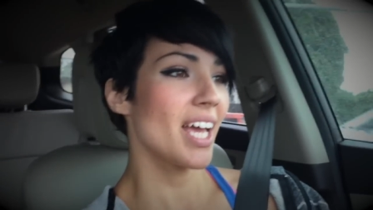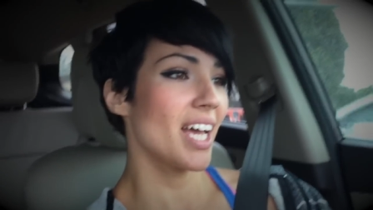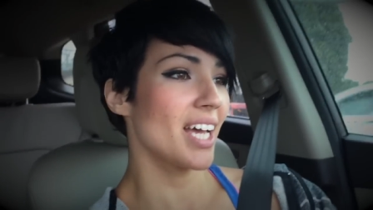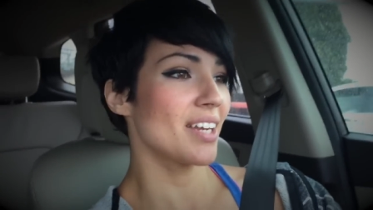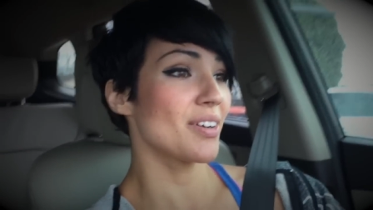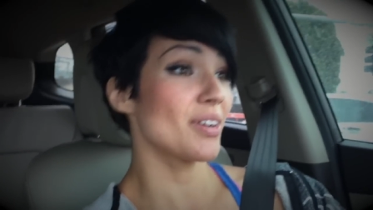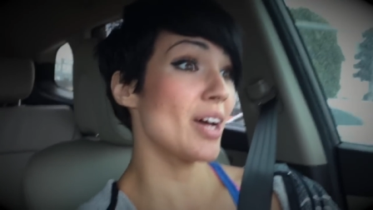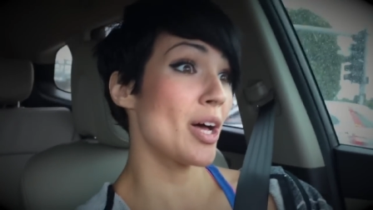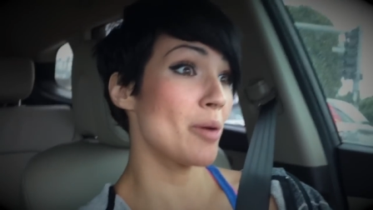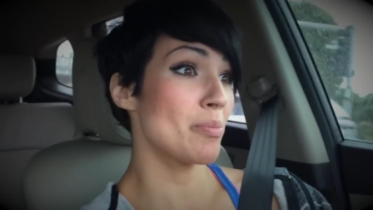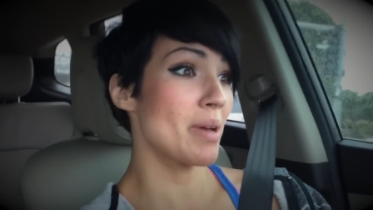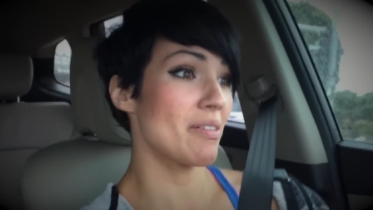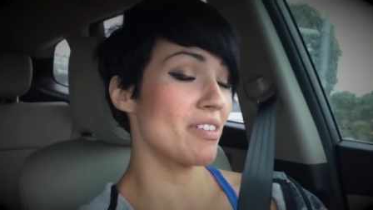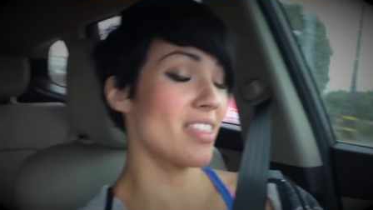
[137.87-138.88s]
and it'll
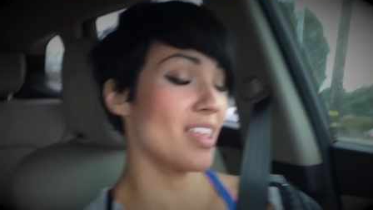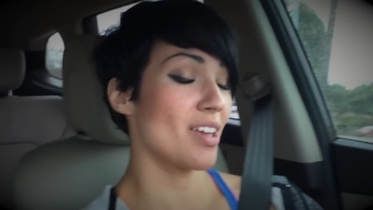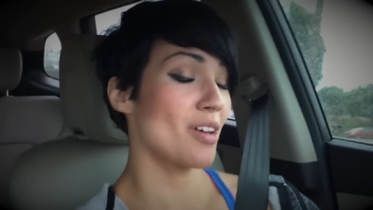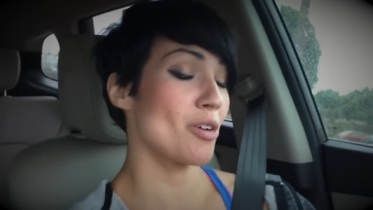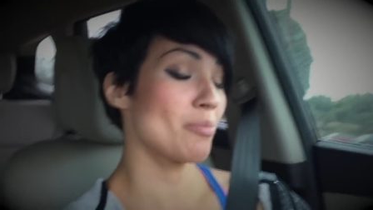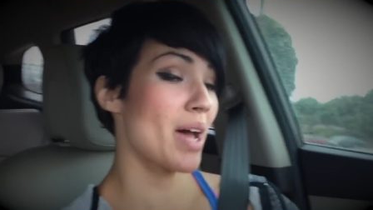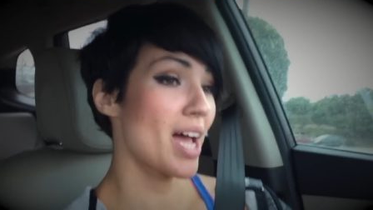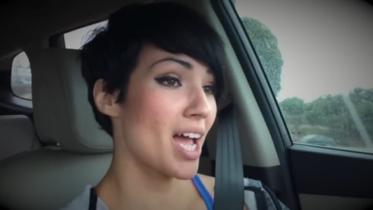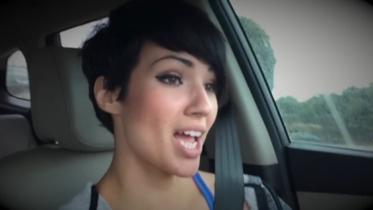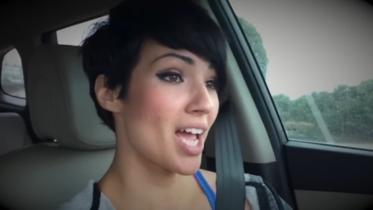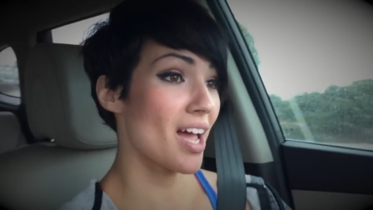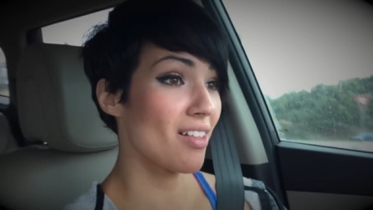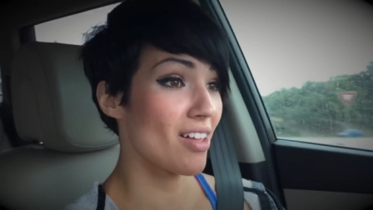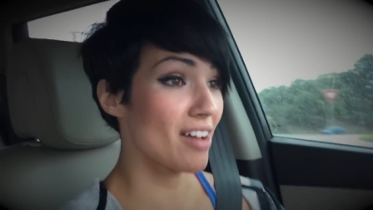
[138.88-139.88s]
help everything go
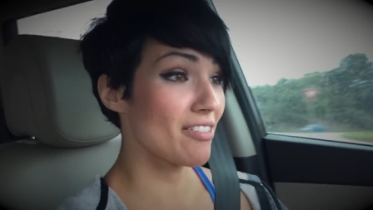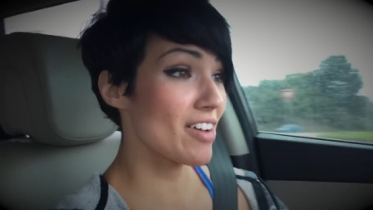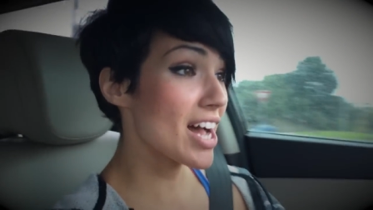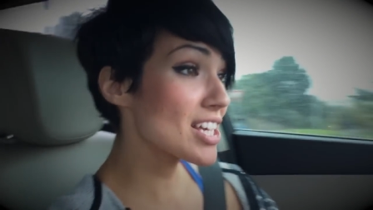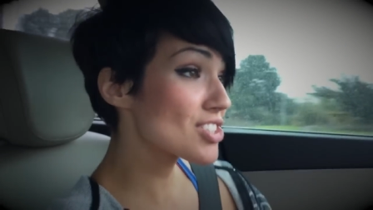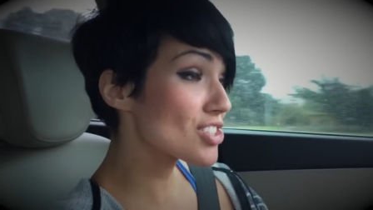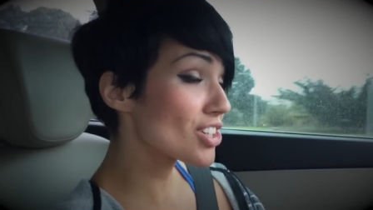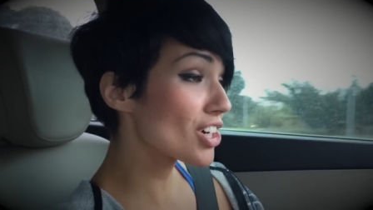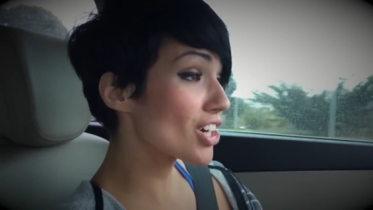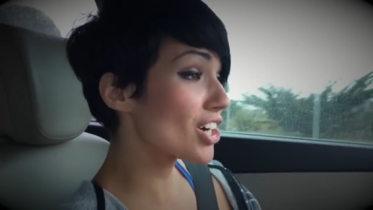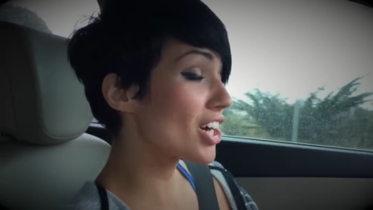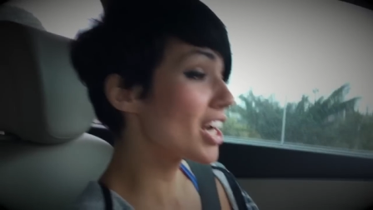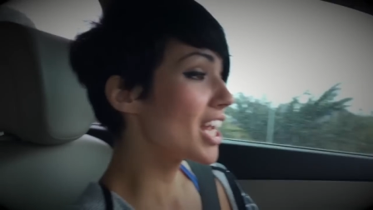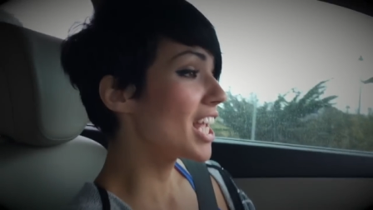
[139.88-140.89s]
by a lot
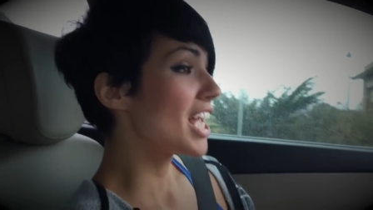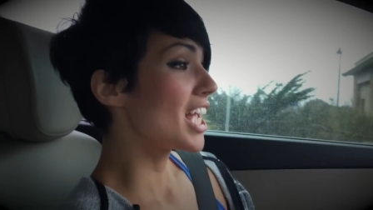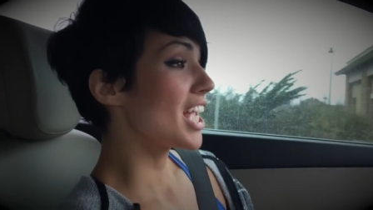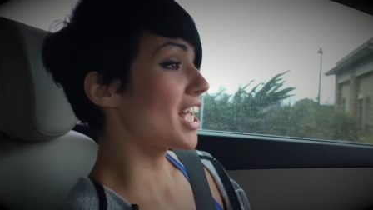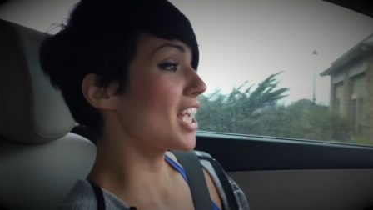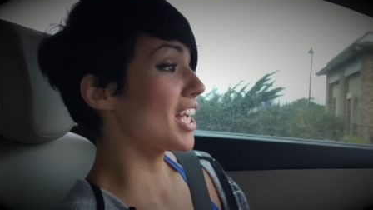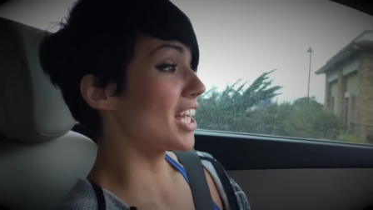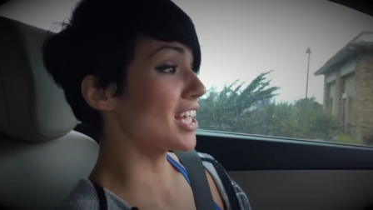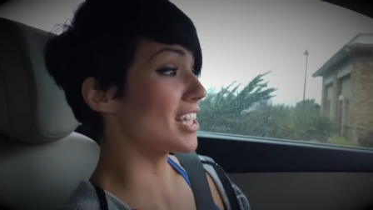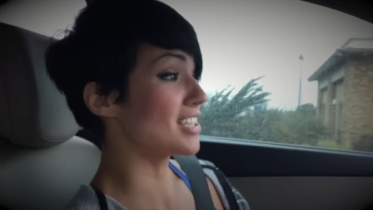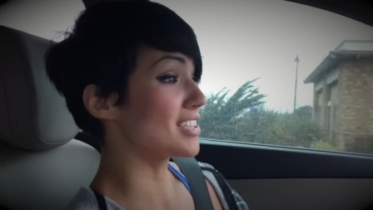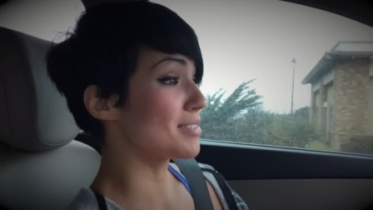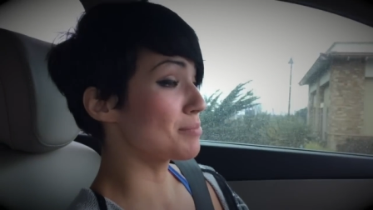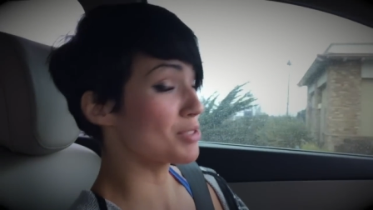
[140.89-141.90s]
faster
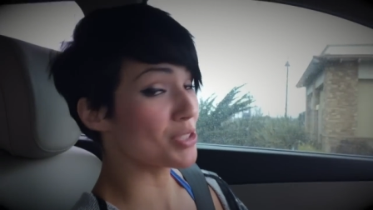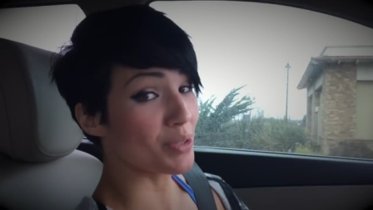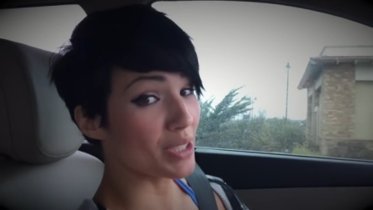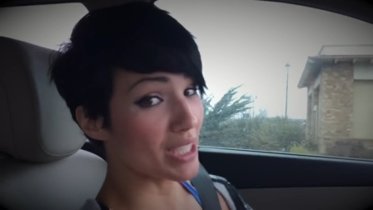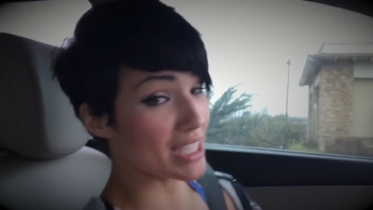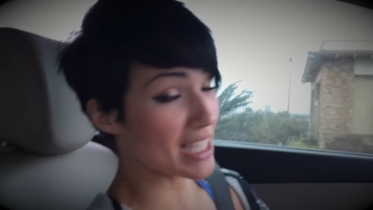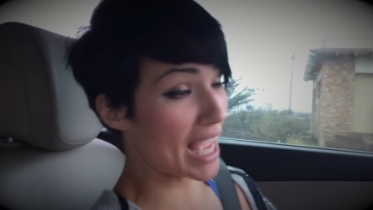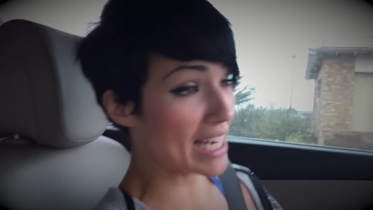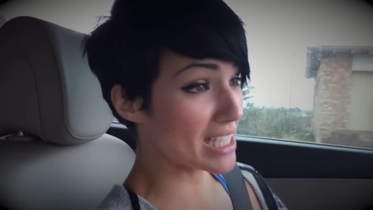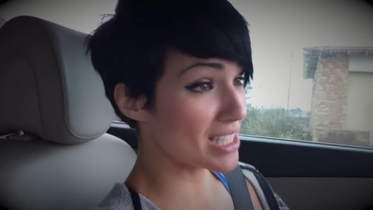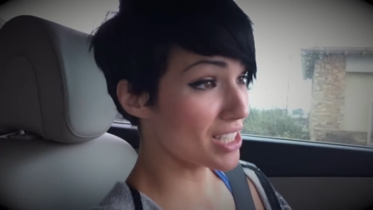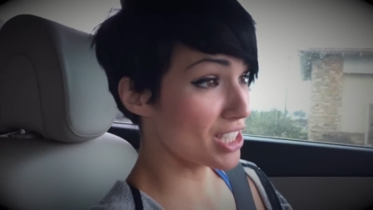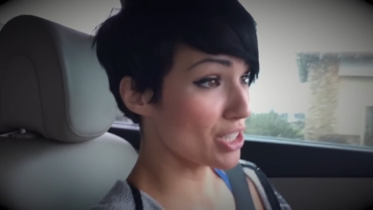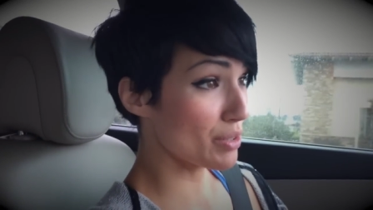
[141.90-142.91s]
and I'm just really
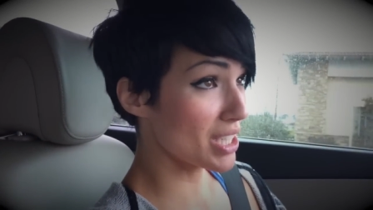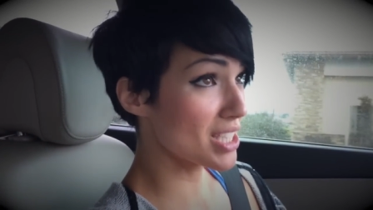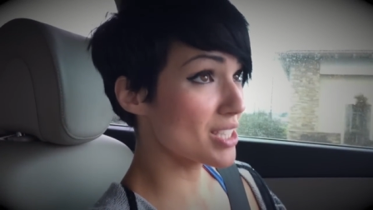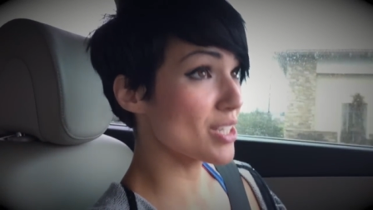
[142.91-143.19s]
excited to do it.